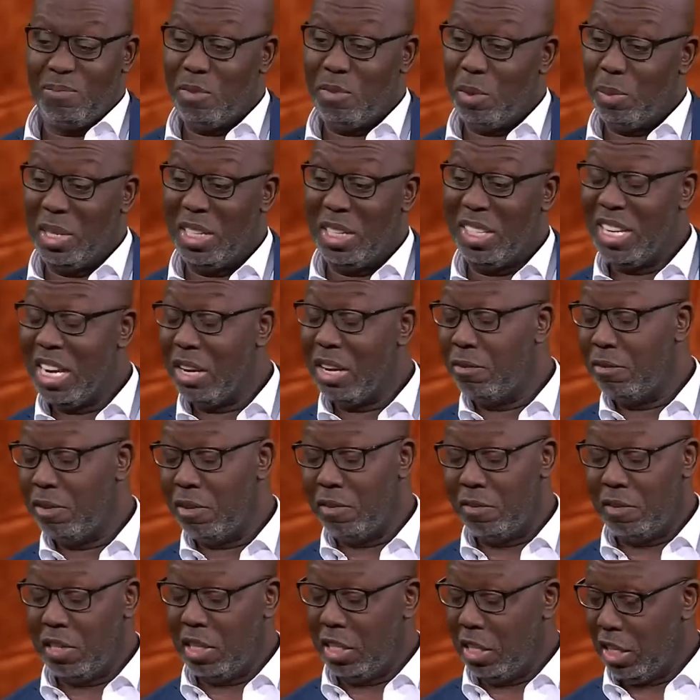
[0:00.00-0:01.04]
probably 10,
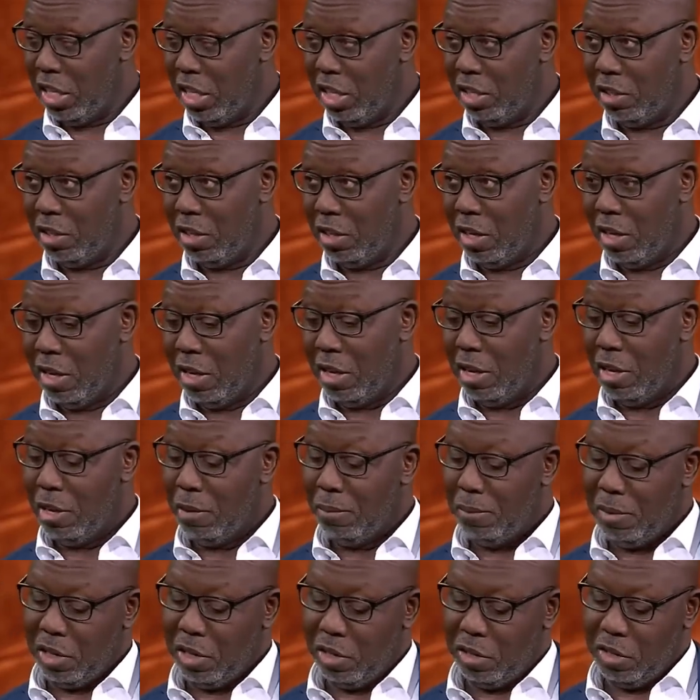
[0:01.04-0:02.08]
15 years.
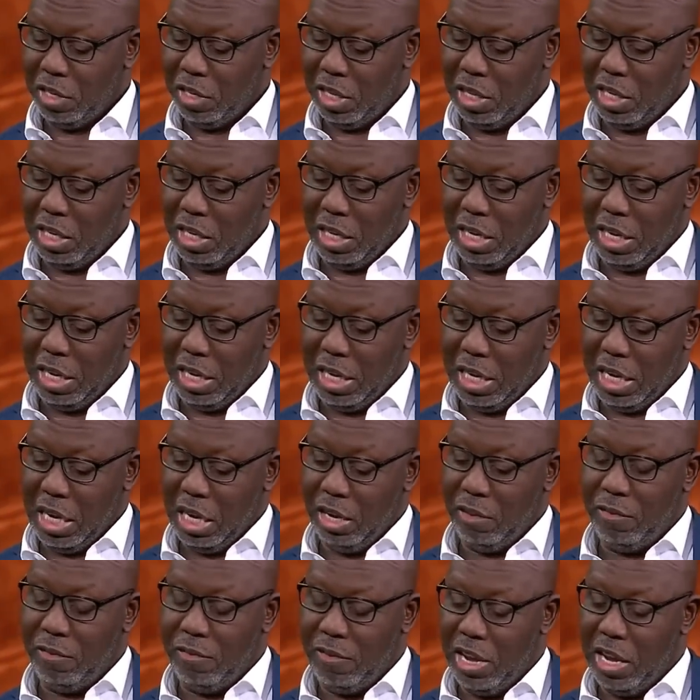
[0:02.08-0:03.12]
Because I think it
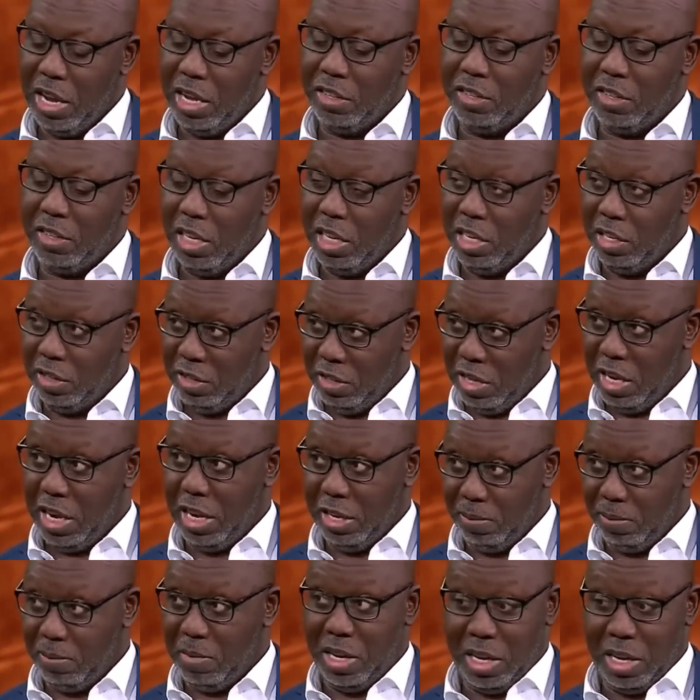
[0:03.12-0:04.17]
gave fans an
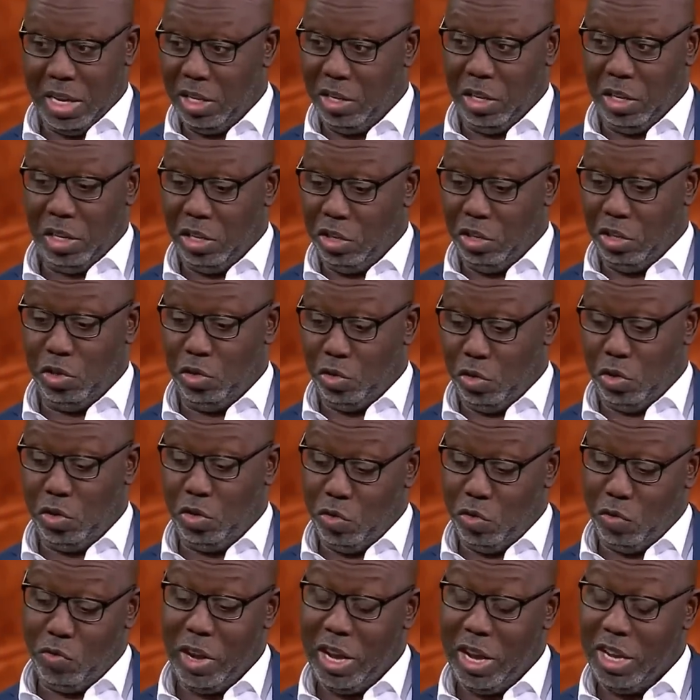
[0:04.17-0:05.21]
insight.
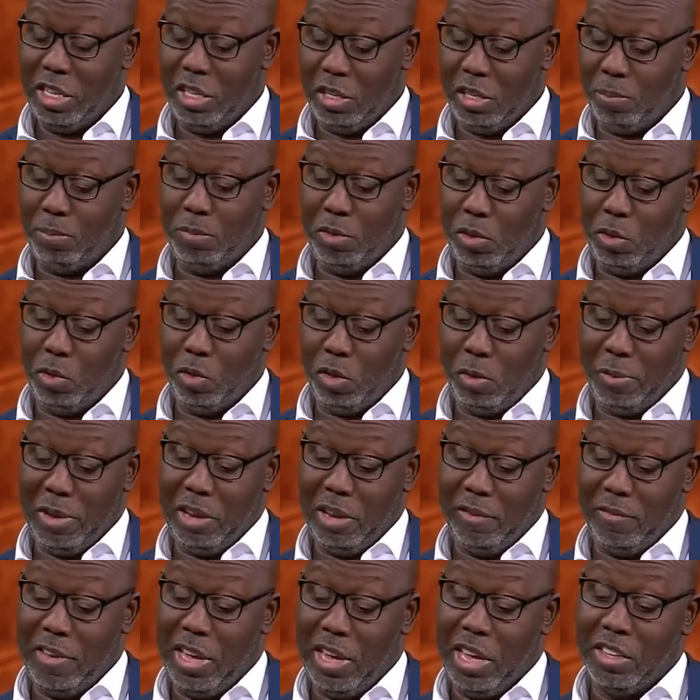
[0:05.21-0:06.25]
You're right to talk about
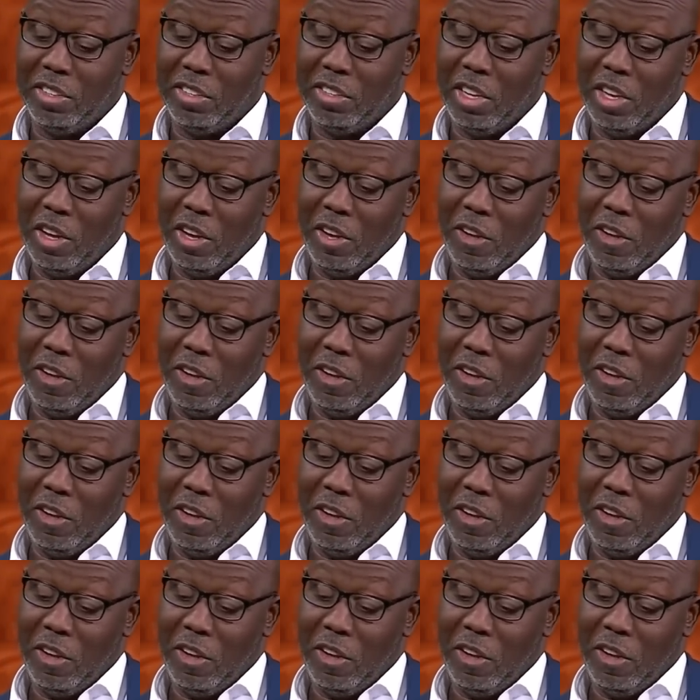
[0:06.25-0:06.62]
the fans.